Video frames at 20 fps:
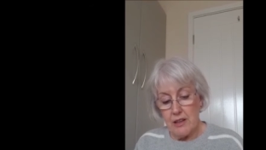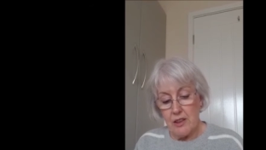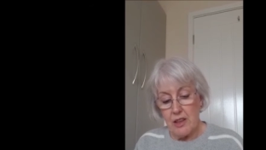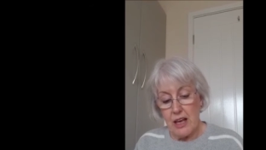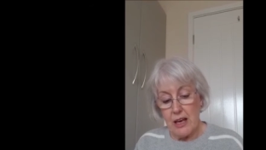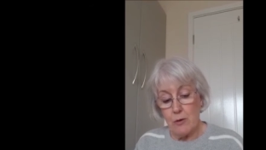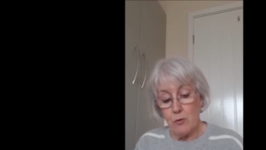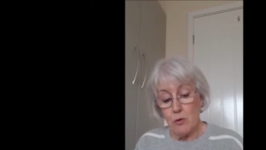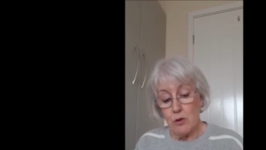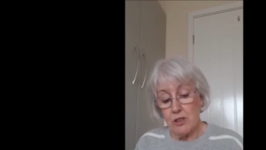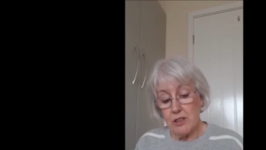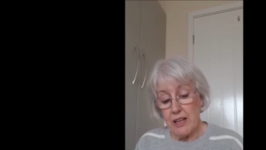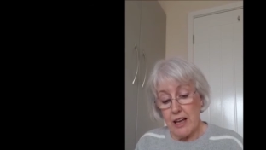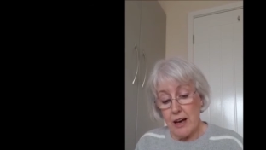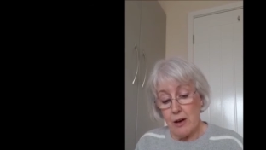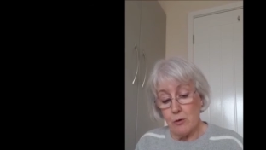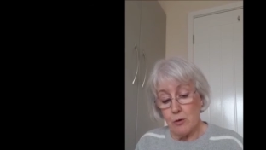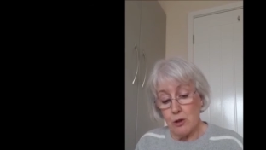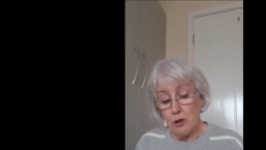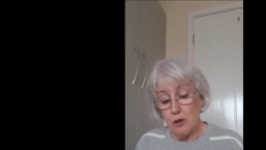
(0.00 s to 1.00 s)
They would
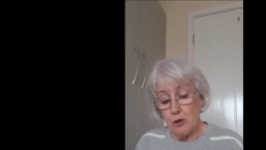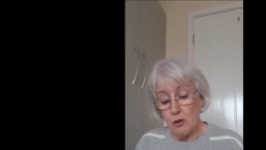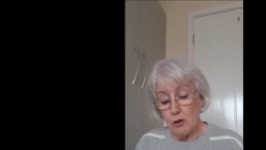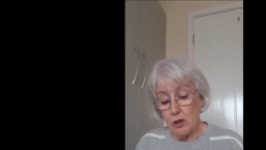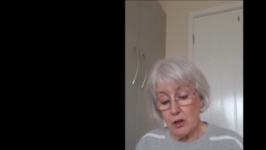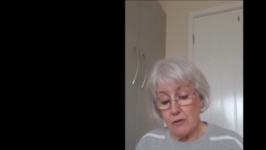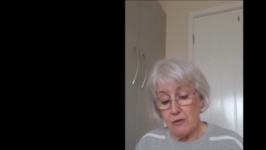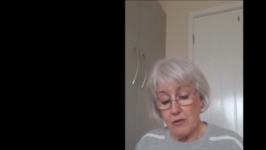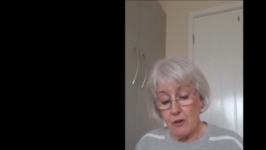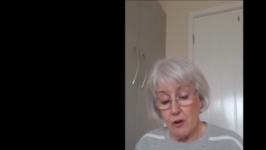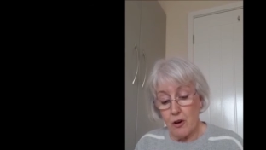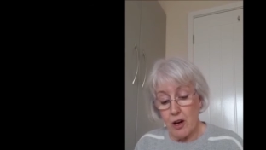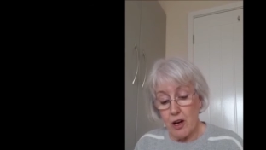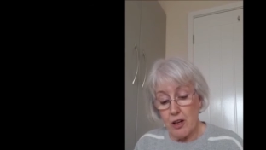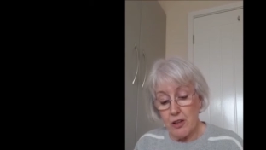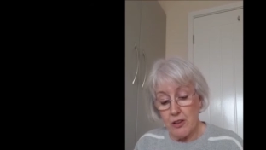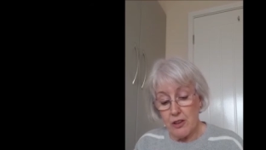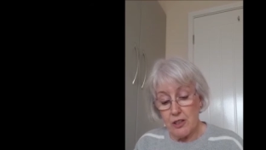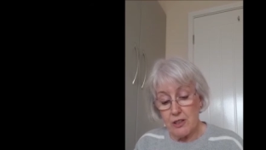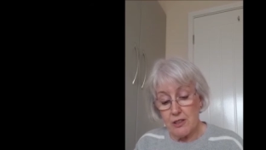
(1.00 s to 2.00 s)
now look for
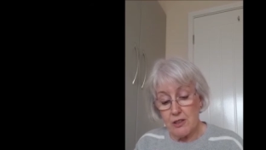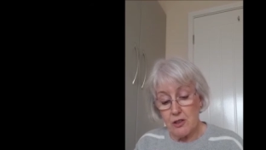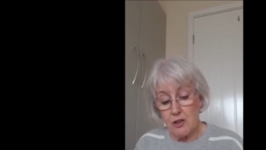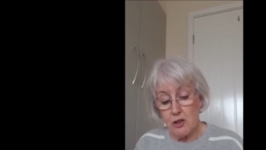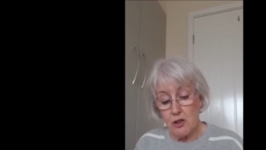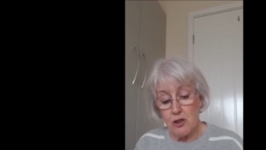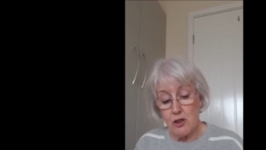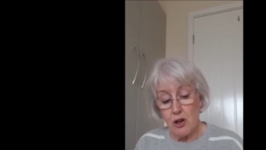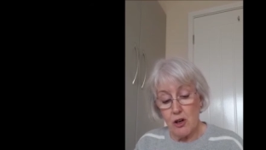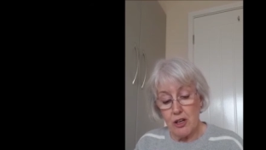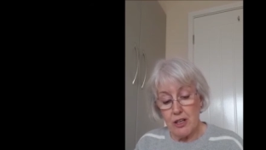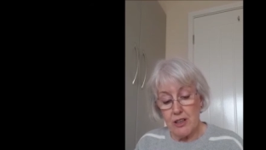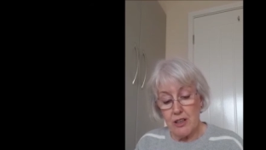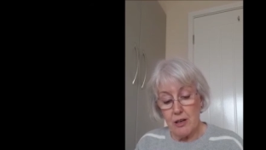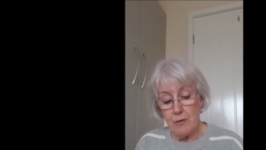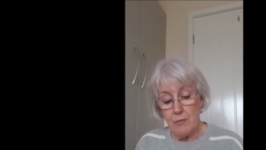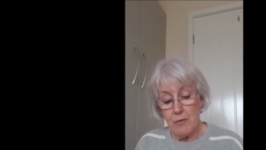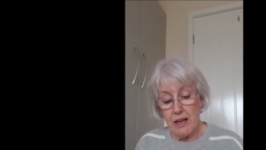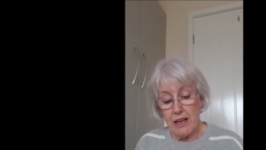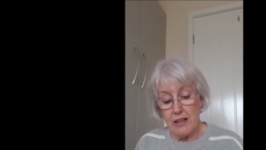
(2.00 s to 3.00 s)
others to join
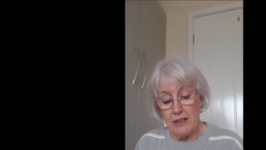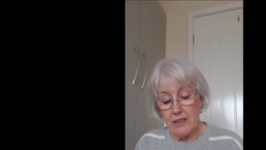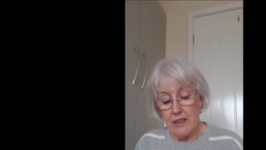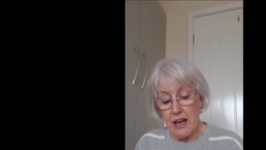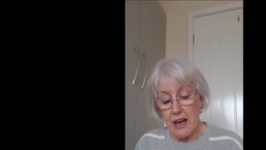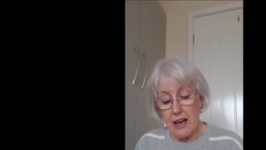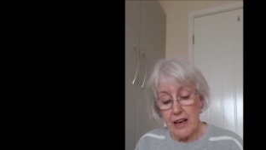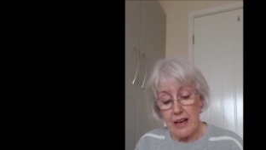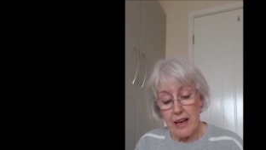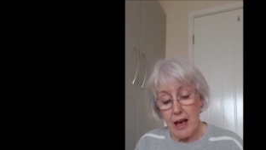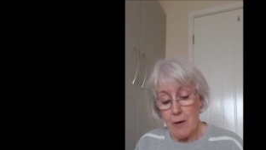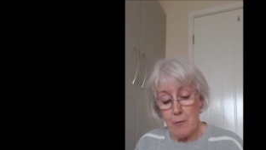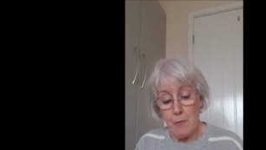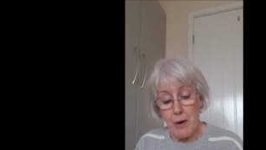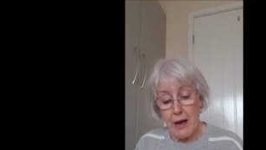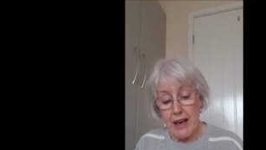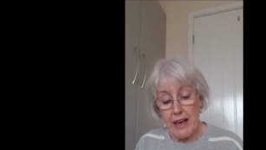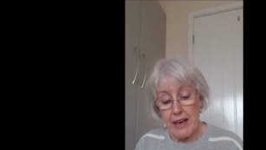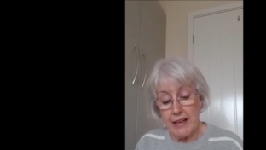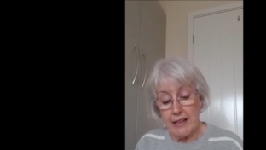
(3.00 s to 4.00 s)
them in their
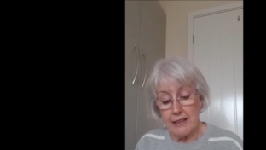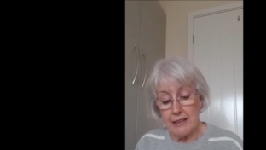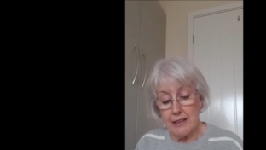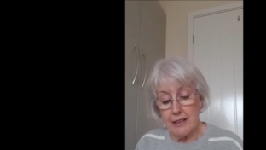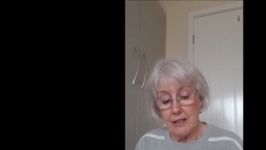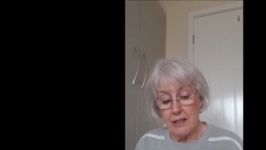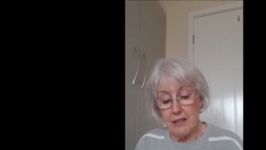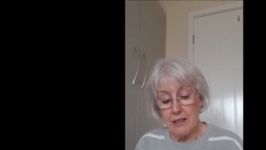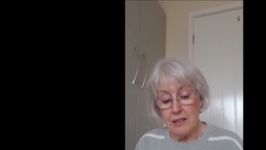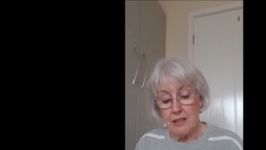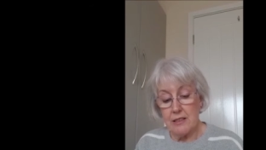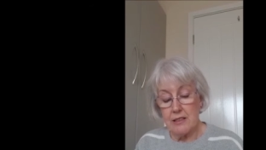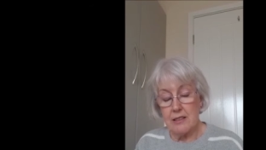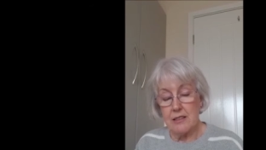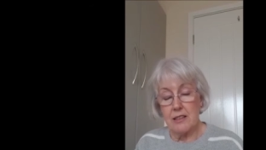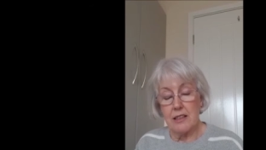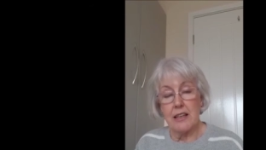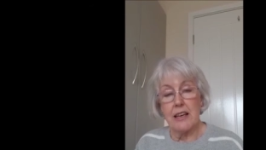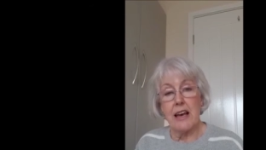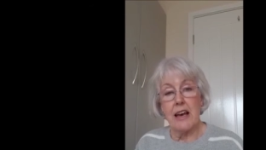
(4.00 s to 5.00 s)
campaign
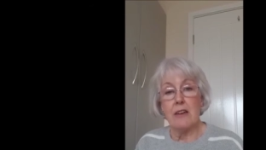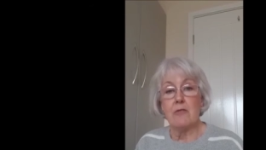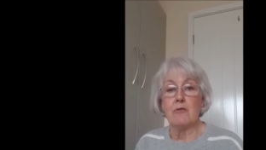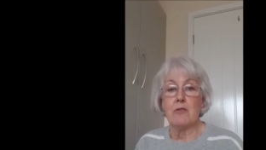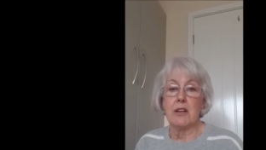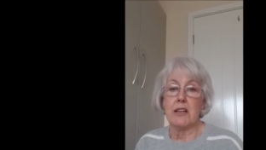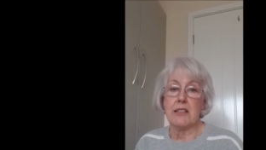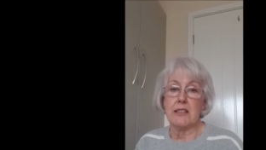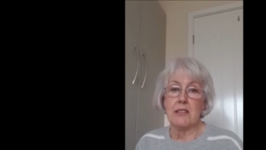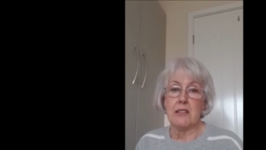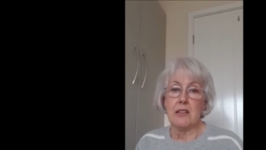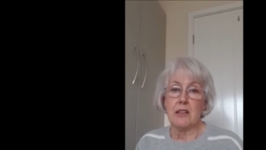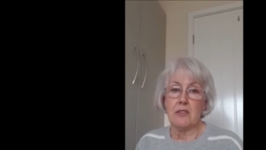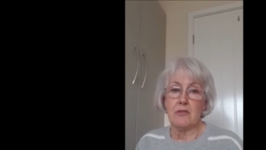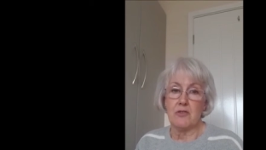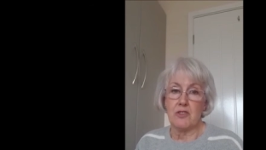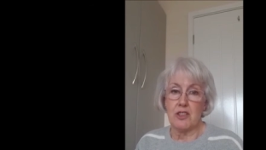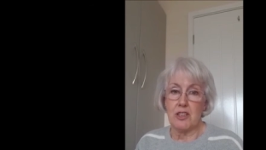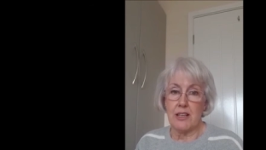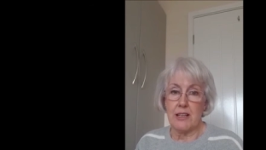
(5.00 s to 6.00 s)
to get rid
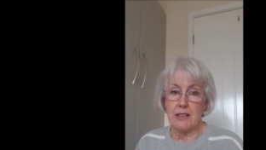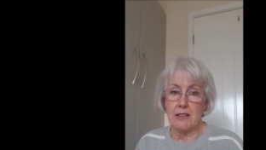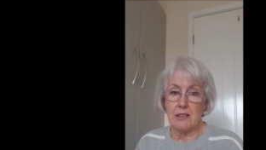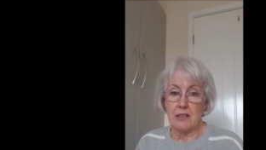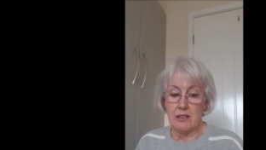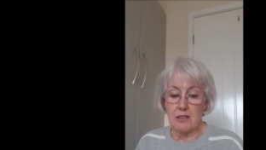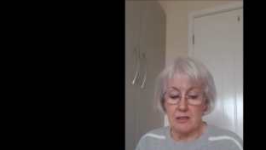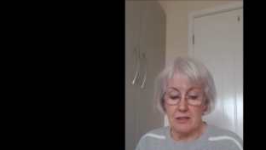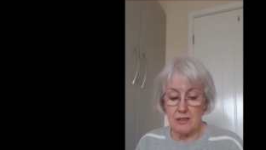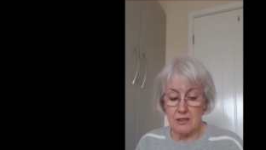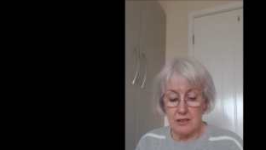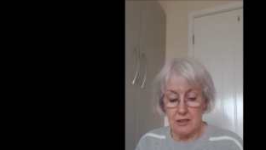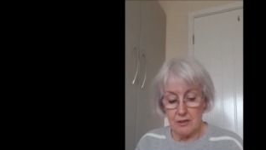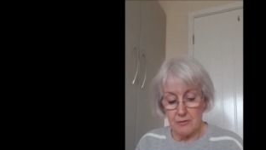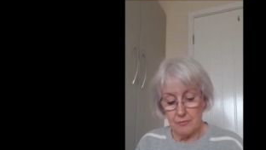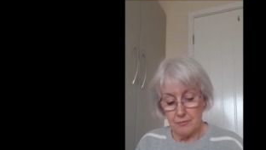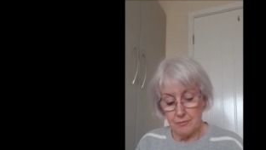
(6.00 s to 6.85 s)
of Jesus.